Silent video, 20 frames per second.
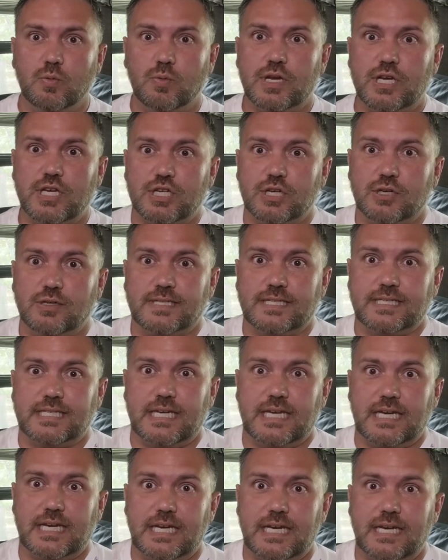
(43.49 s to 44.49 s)
We shall
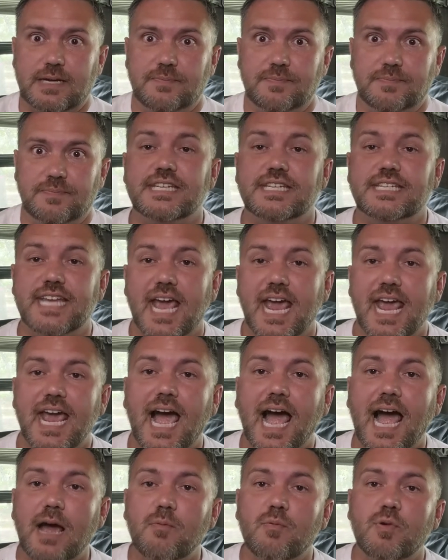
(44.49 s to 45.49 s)
see.
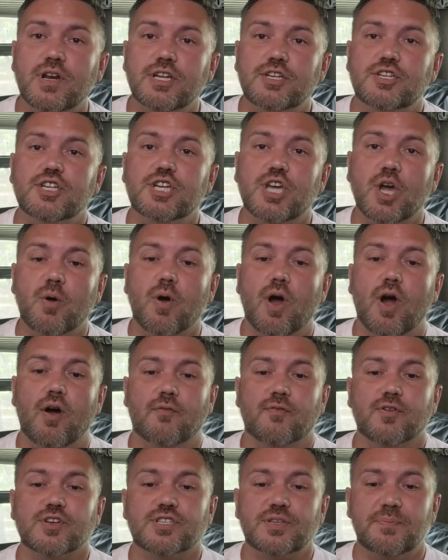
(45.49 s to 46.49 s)
Today, I wanted to go
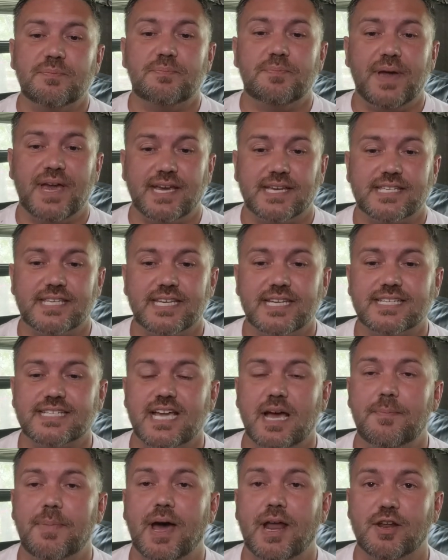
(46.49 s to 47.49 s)
over some
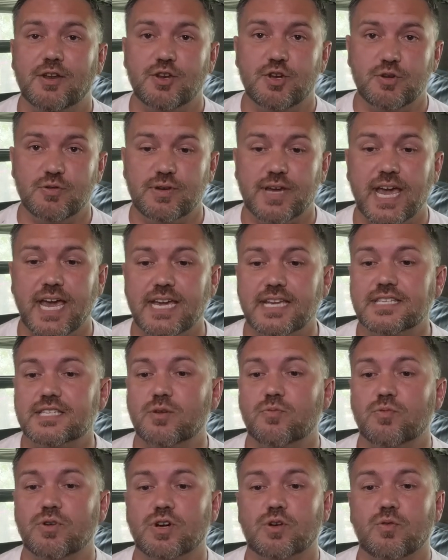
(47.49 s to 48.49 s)
basics about a new
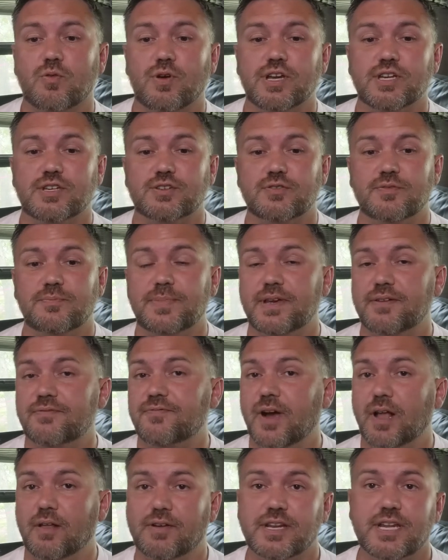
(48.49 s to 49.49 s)
case that we're going to be
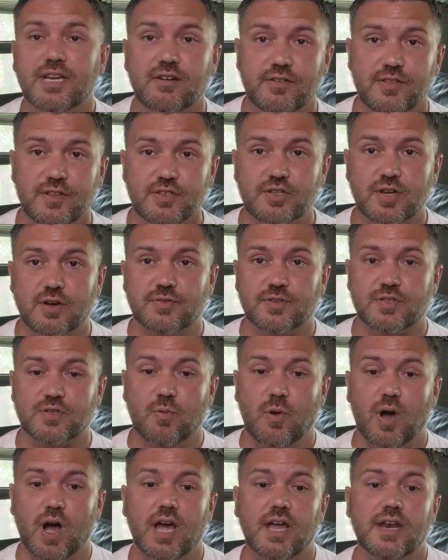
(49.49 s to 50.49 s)
following here at the Sofa
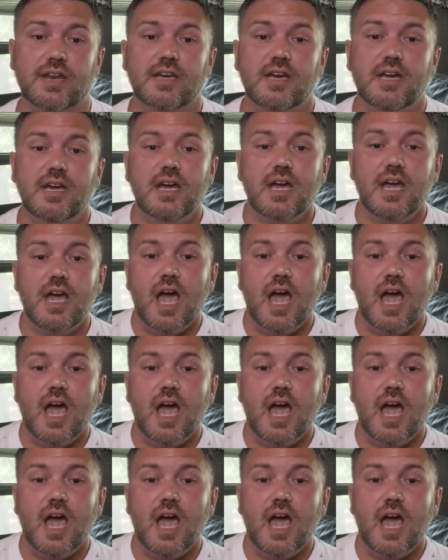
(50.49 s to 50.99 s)
Squad.